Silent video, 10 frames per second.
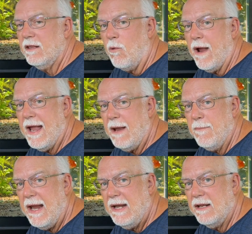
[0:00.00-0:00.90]
the way I
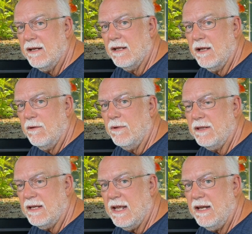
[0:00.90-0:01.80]
made it, with
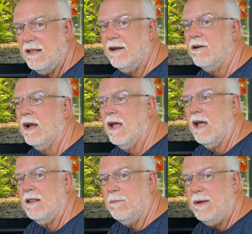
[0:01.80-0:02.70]
the kitty litter,
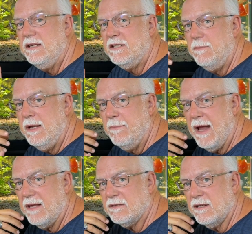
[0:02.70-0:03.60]
the BCB
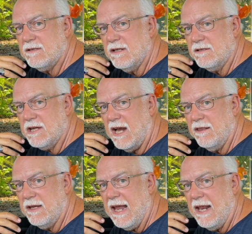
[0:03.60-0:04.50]
baskets inside of
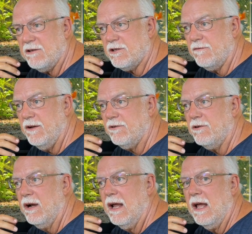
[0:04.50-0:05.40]
the canister
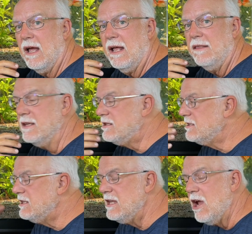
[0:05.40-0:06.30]
filter. This
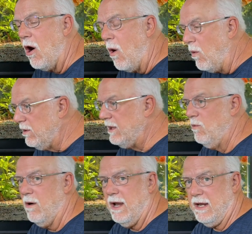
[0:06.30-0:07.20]
is the only
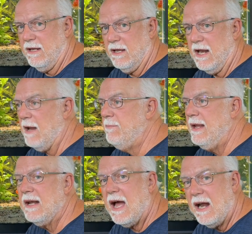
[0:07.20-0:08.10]
way, and I'm
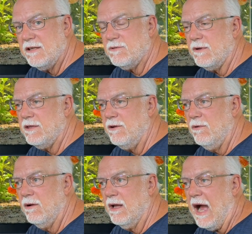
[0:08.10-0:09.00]
being honest with you,
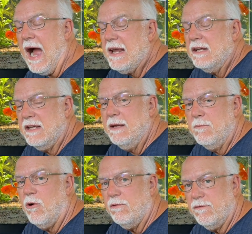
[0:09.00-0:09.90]
I could keep
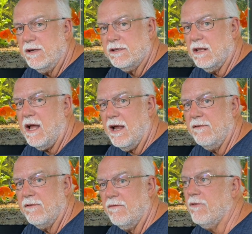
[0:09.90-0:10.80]
goldfish alive
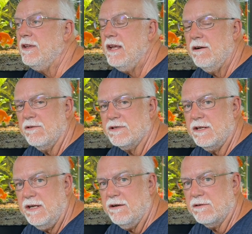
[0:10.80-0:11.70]
for years
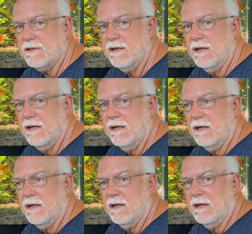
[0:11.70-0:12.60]
and years.
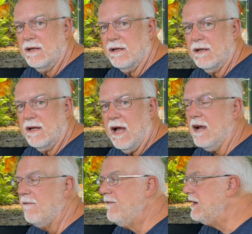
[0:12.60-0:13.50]
A
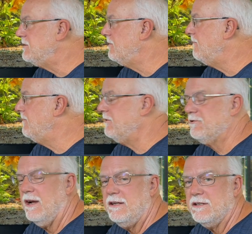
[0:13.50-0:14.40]
conventional
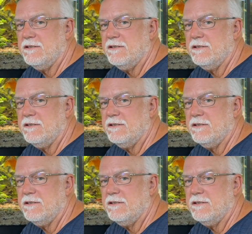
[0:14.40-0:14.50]
filtration